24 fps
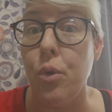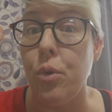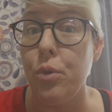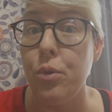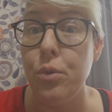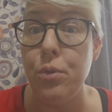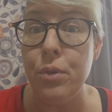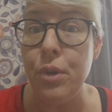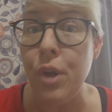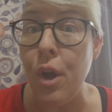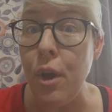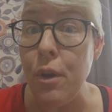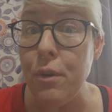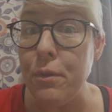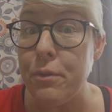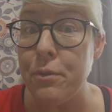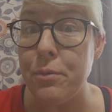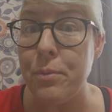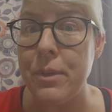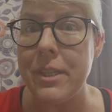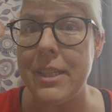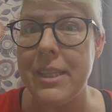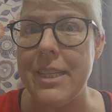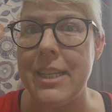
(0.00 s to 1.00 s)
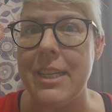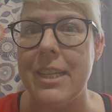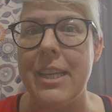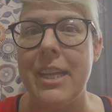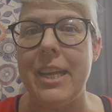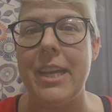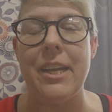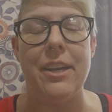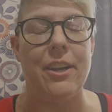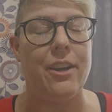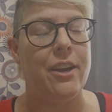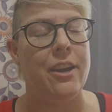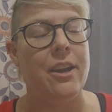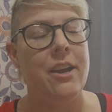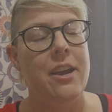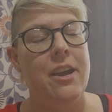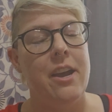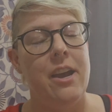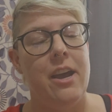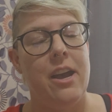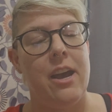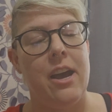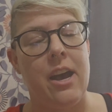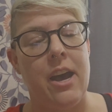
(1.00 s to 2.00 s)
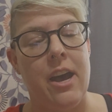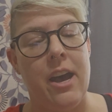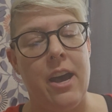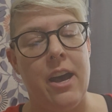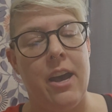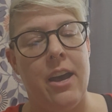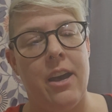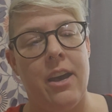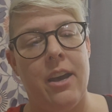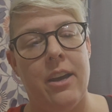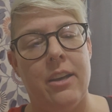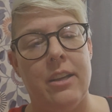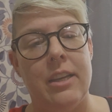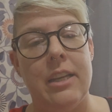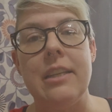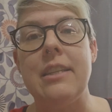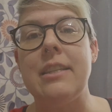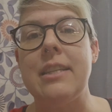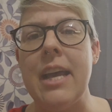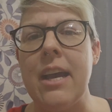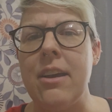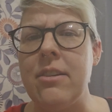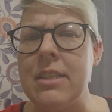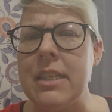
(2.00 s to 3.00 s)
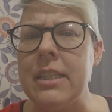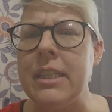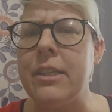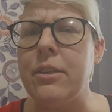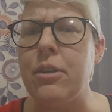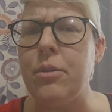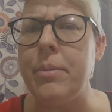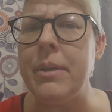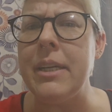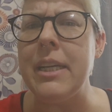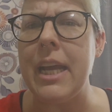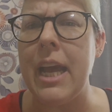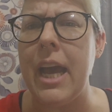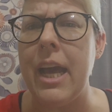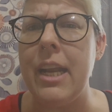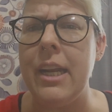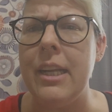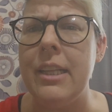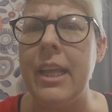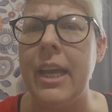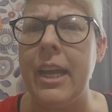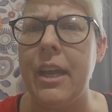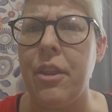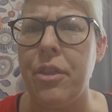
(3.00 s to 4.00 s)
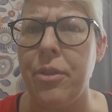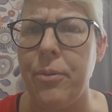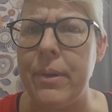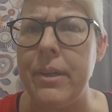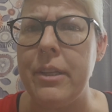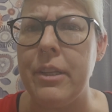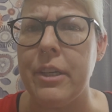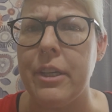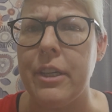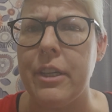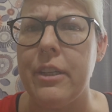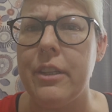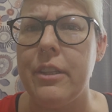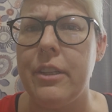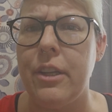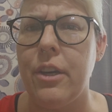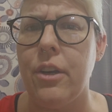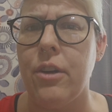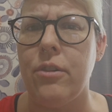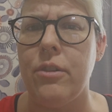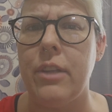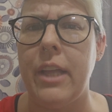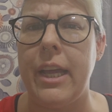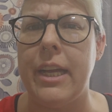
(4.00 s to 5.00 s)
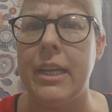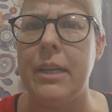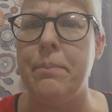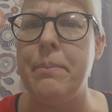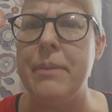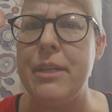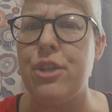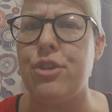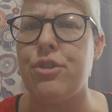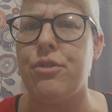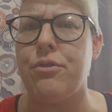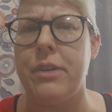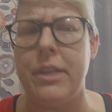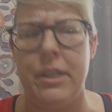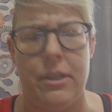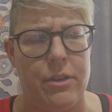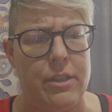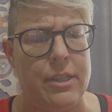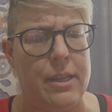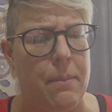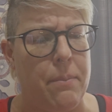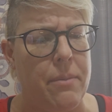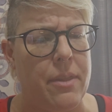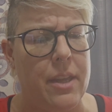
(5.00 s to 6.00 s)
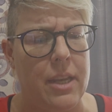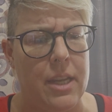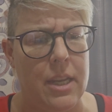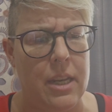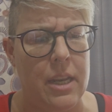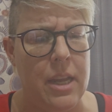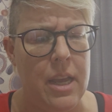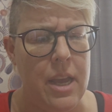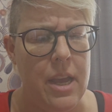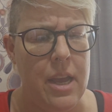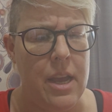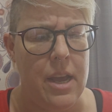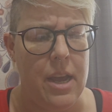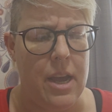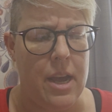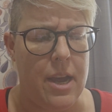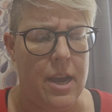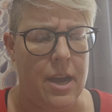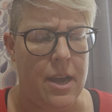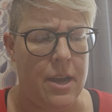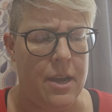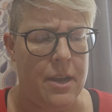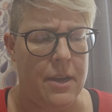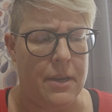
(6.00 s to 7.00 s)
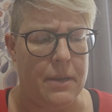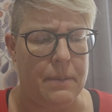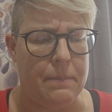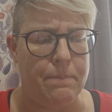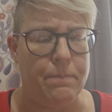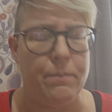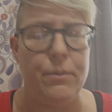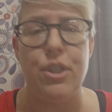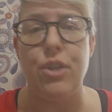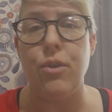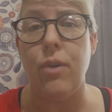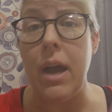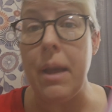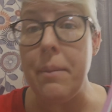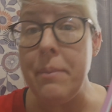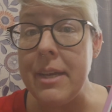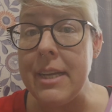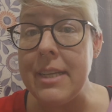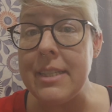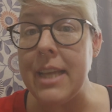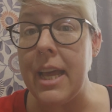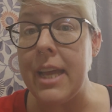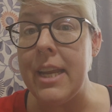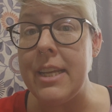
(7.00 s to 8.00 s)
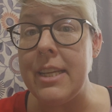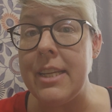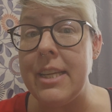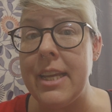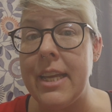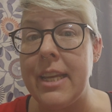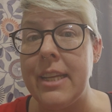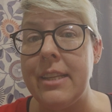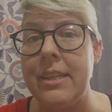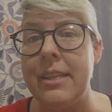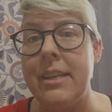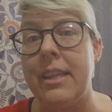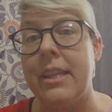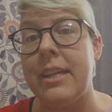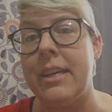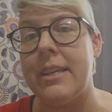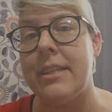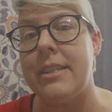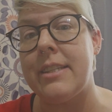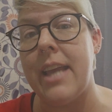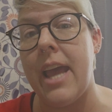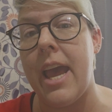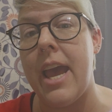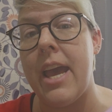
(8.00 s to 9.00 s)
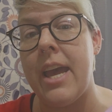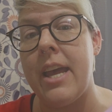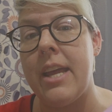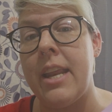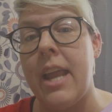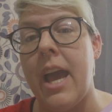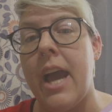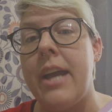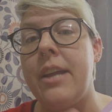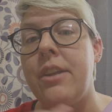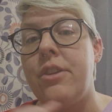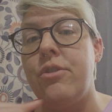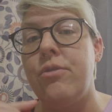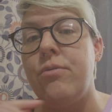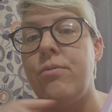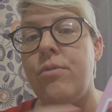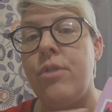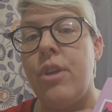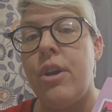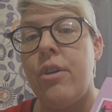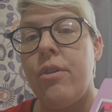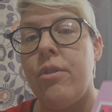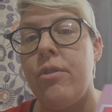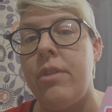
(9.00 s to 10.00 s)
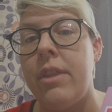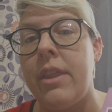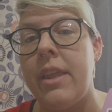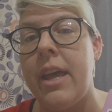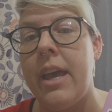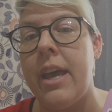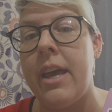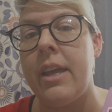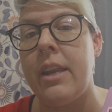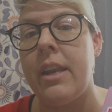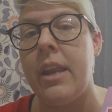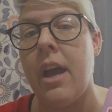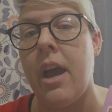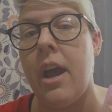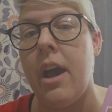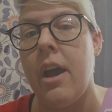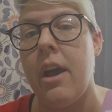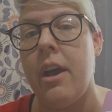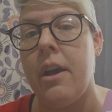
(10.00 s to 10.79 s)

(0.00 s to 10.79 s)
who knows what's in here? It sounds a little bit kind of like a thriller, though, like a mystery or something. So I'm excited to get to this. And I do know that